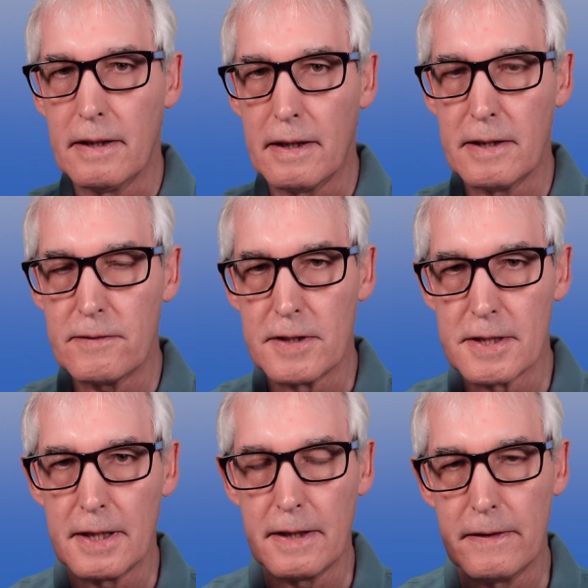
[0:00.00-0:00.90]
I have to
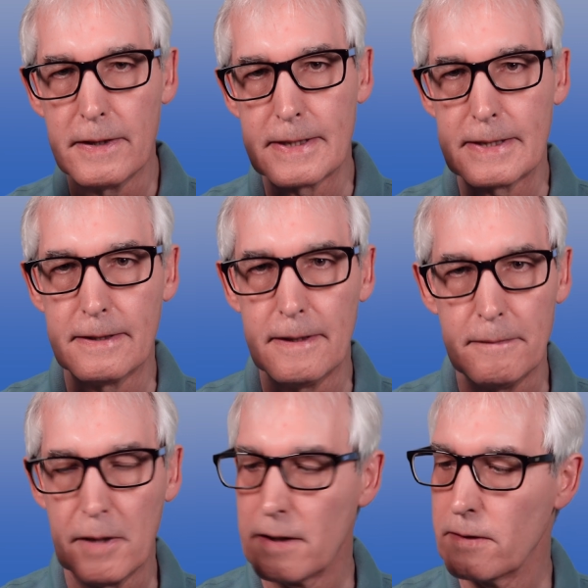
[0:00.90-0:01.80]
say that
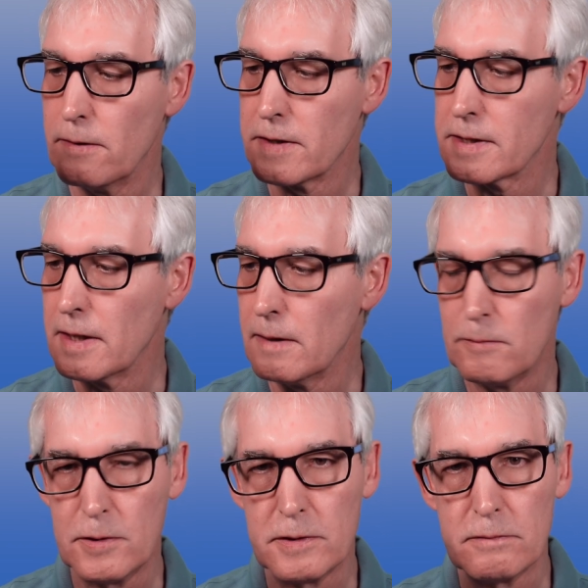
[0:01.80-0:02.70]
I thought the
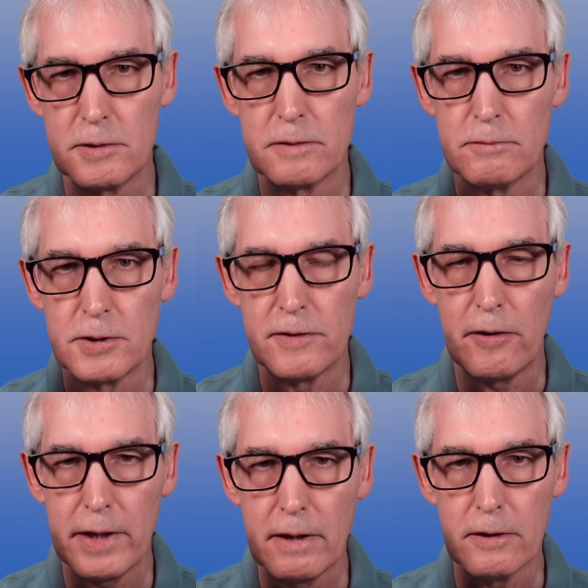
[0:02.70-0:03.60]
sound was
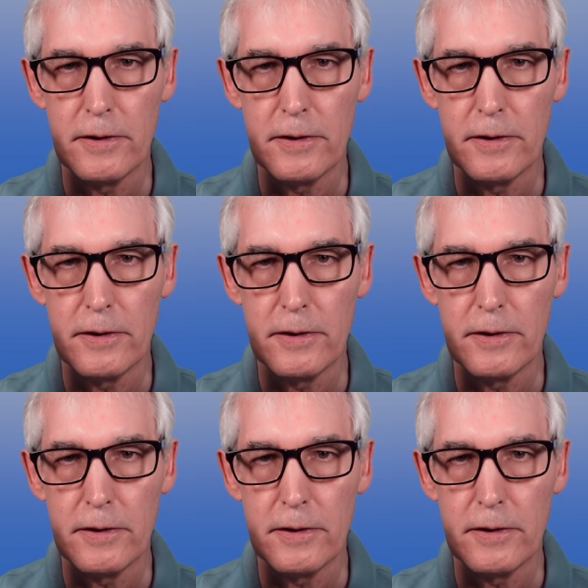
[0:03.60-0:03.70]
very good.